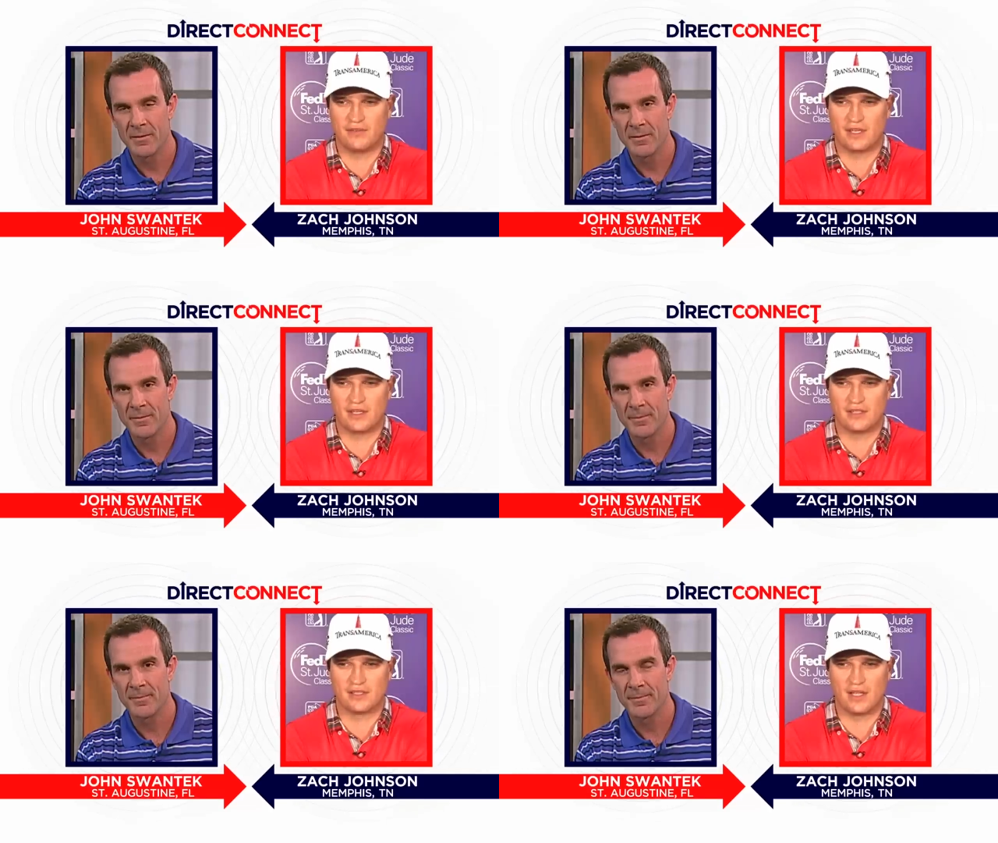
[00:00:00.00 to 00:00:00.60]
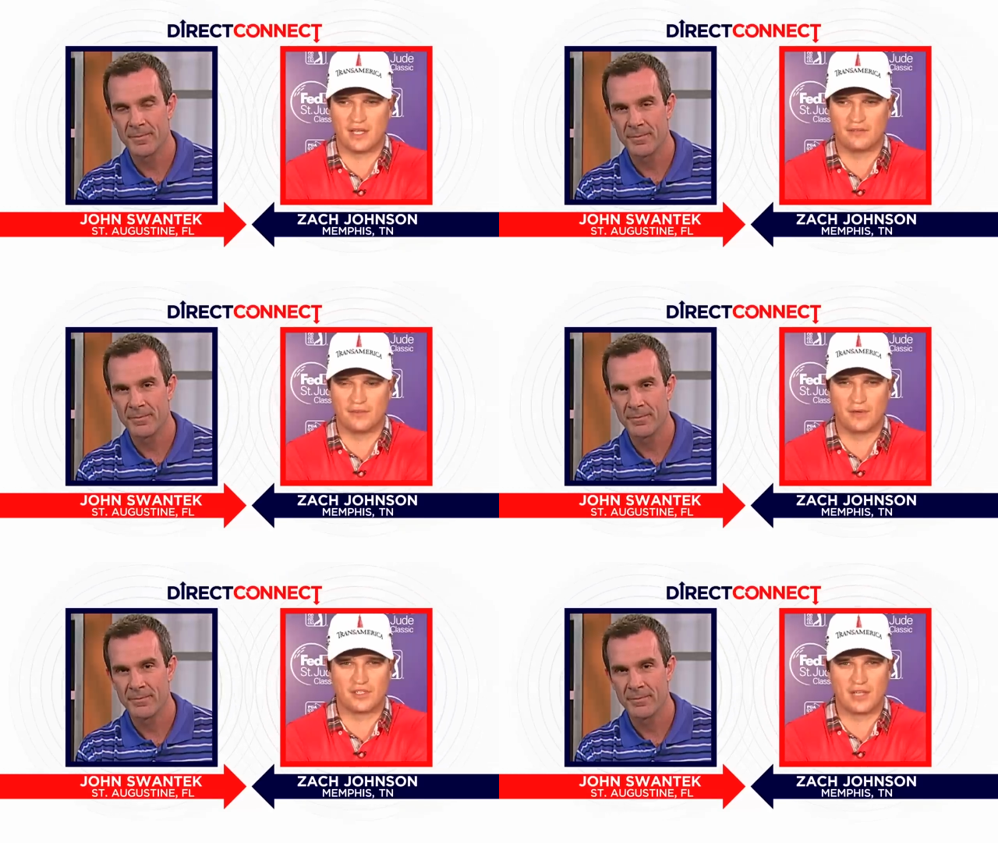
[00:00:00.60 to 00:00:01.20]
Speaker 1: giving kids a lot
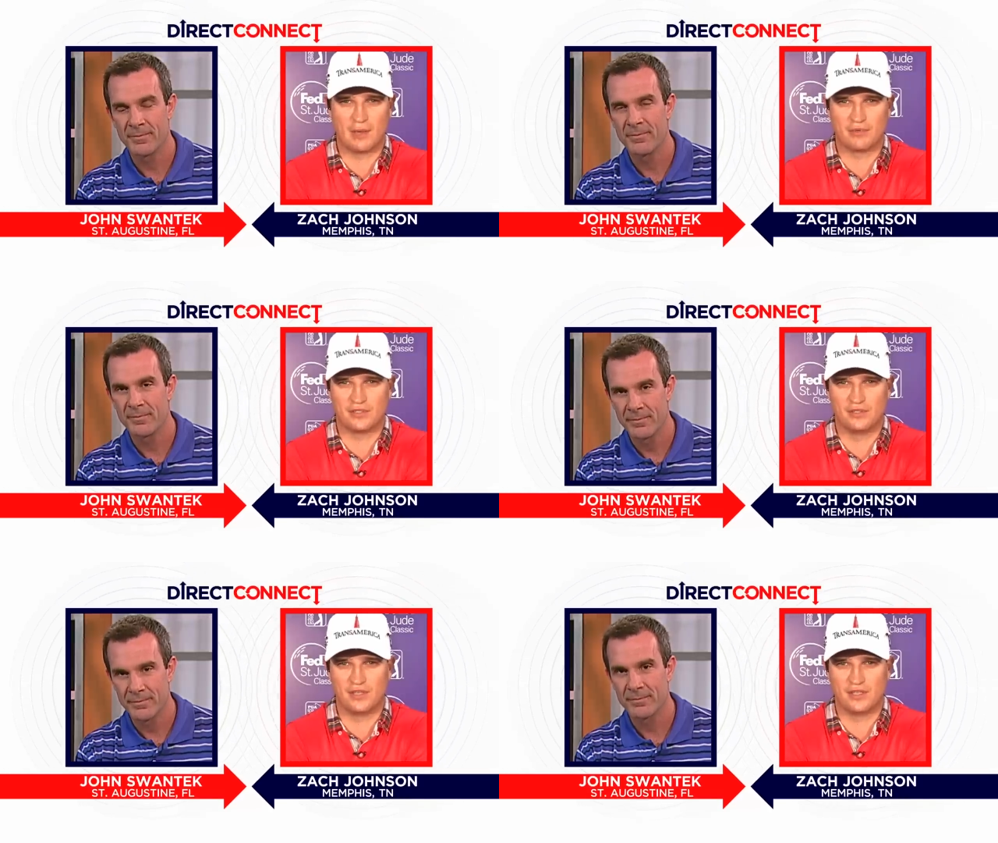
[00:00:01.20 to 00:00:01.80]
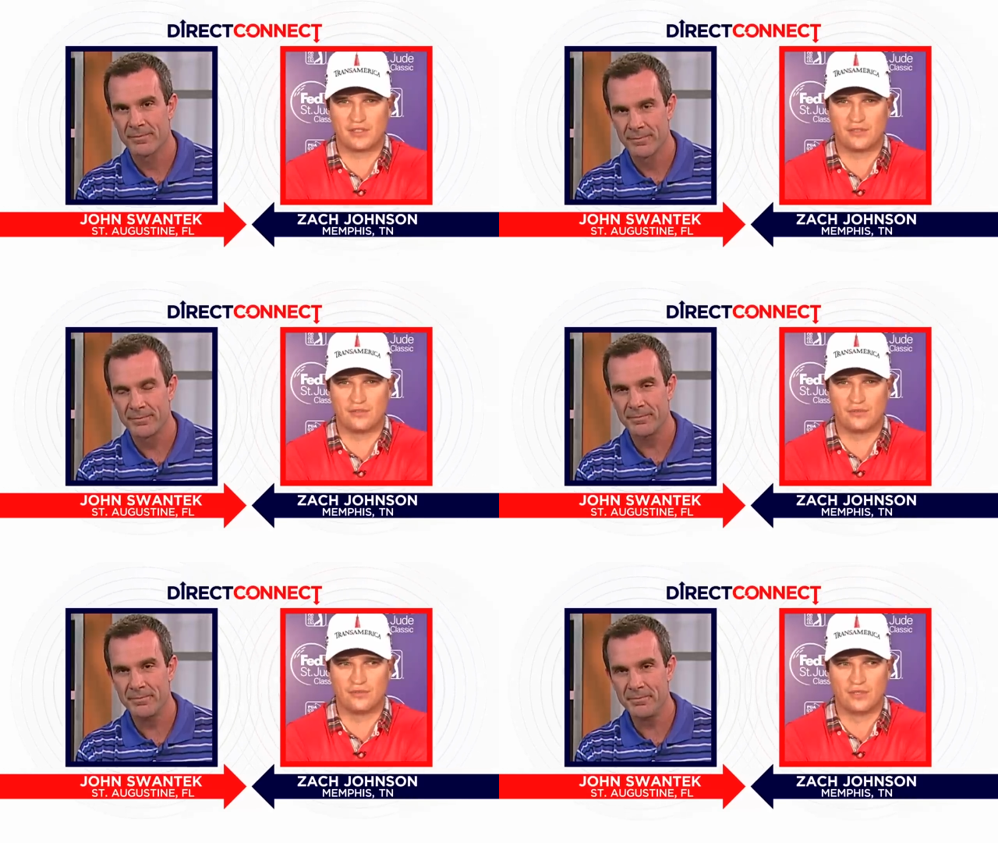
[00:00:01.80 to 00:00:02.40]
of enriching opportunities
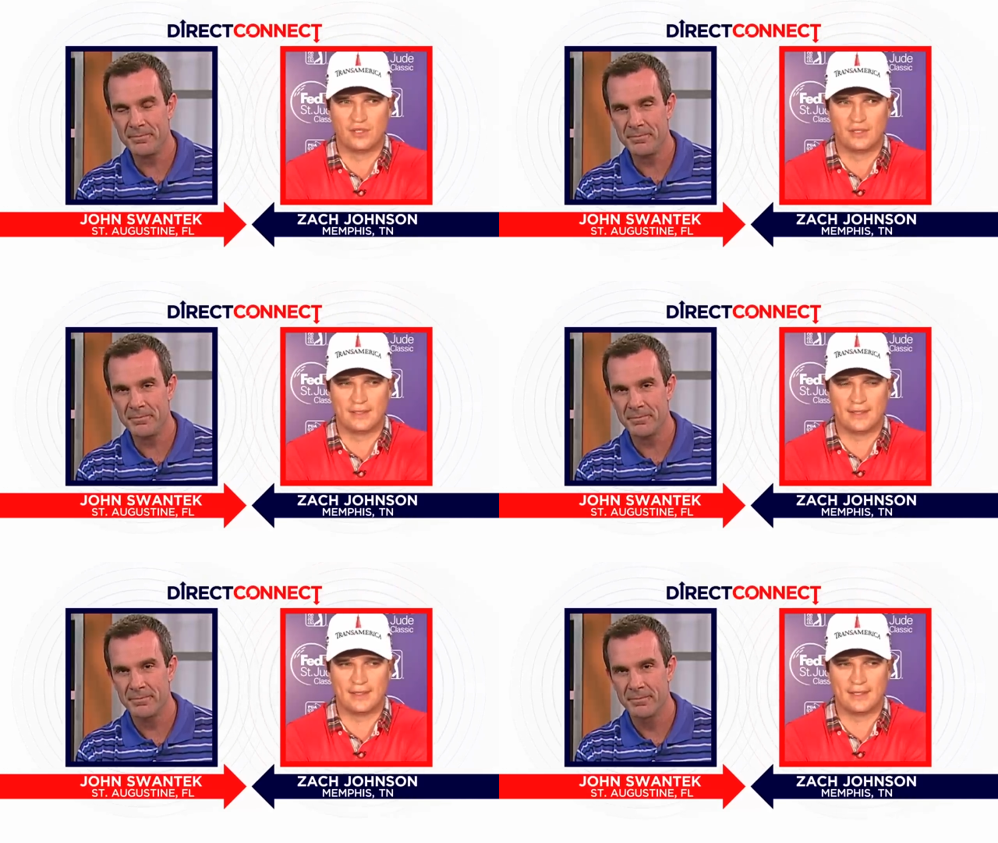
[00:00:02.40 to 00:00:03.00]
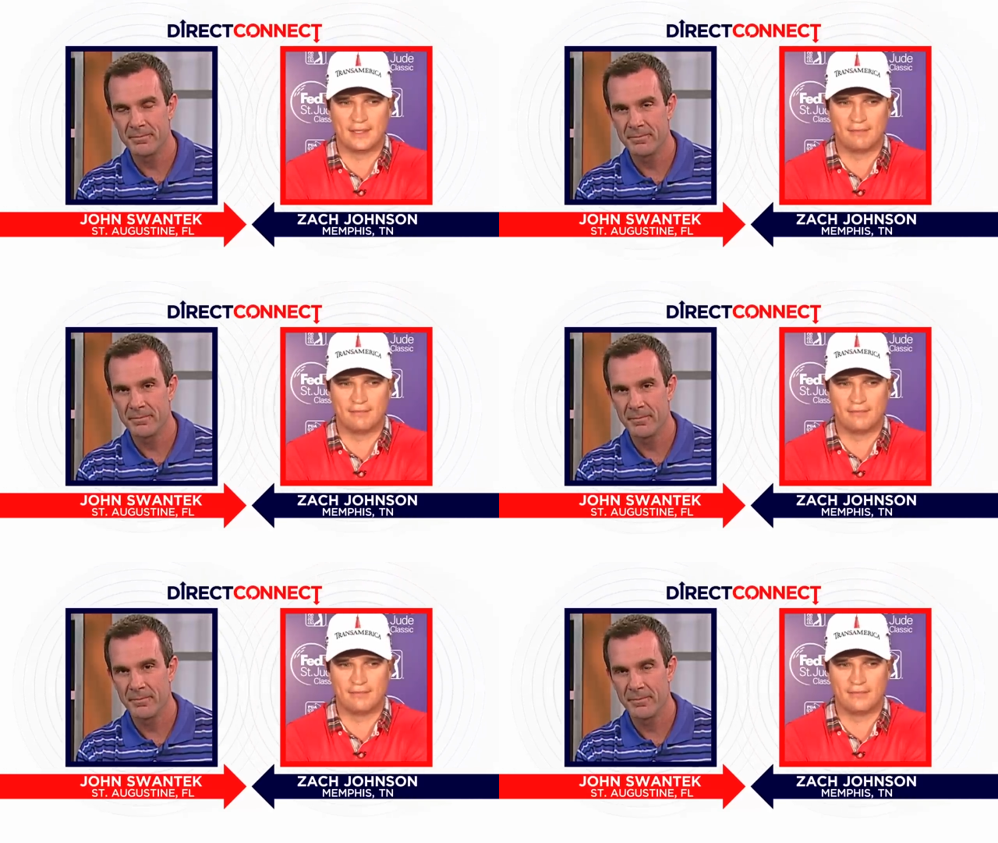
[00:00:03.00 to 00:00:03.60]
to,
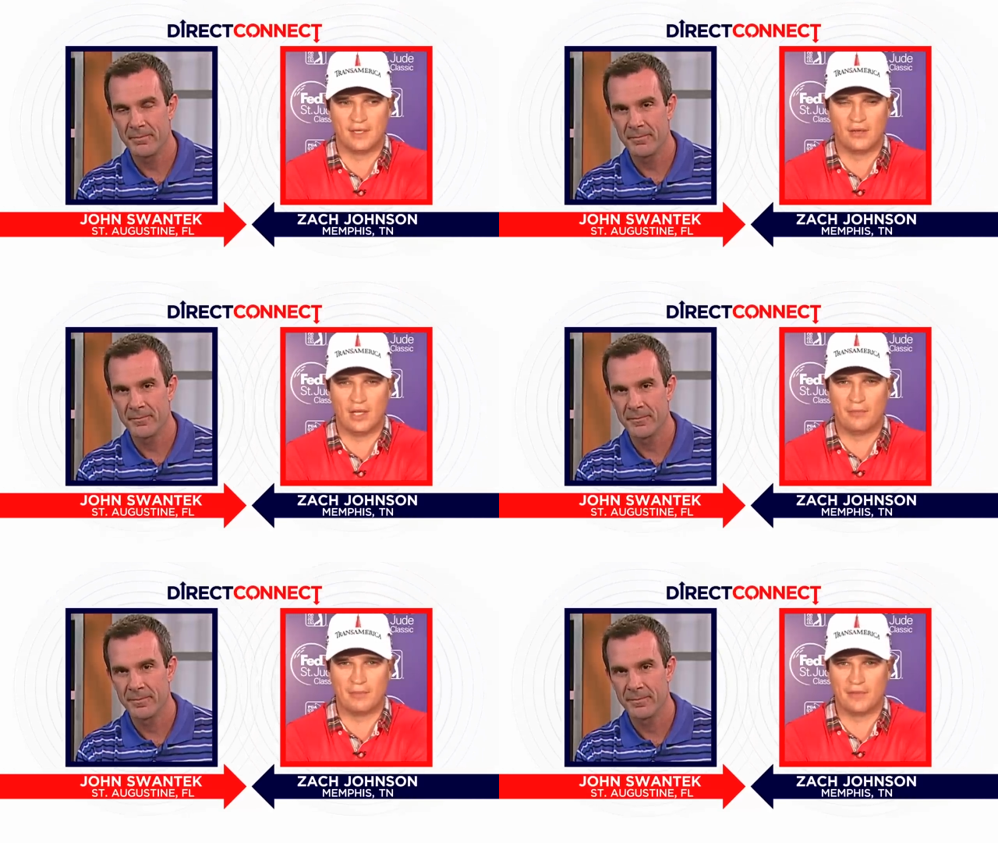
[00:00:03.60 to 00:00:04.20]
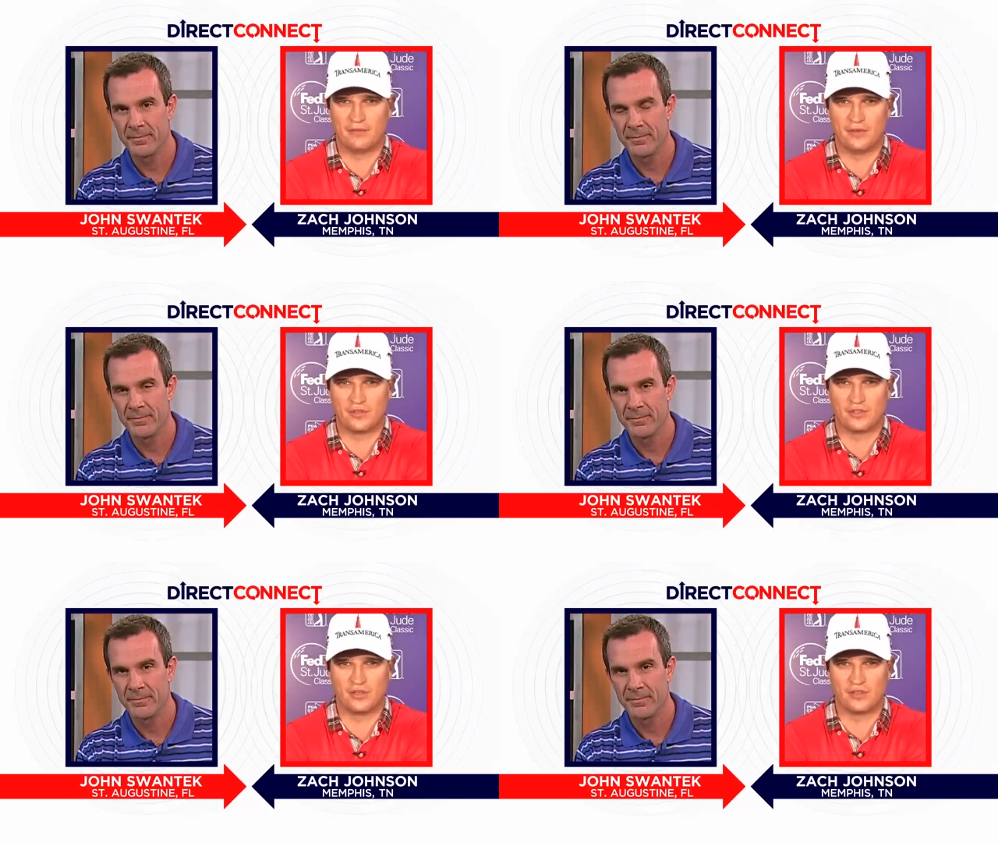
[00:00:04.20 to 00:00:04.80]
um, you know, help them in the
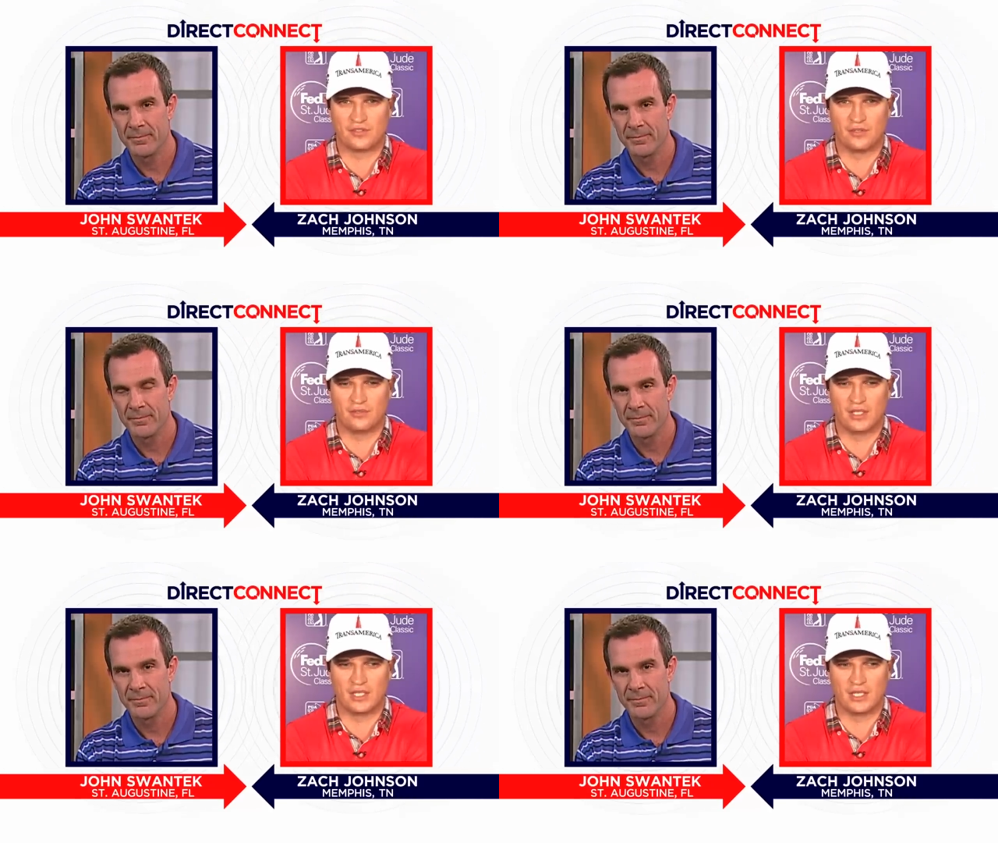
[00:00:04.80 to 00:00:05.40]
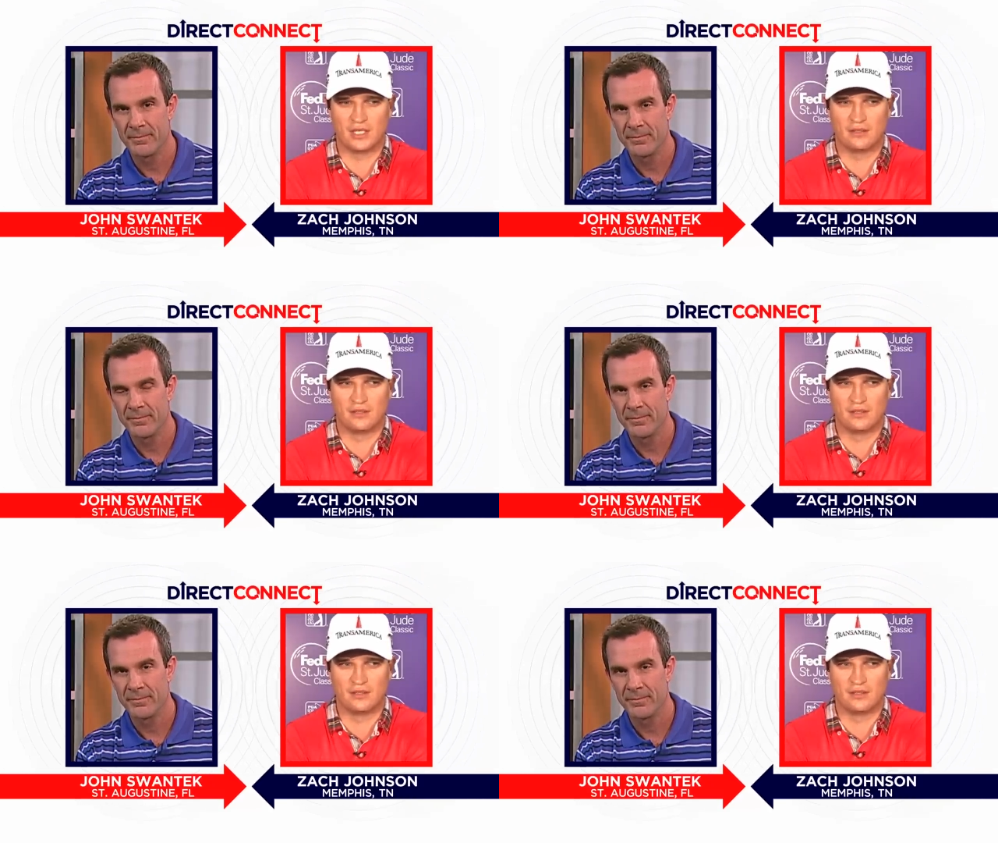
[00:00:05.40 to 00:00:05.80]
future and certainly uh,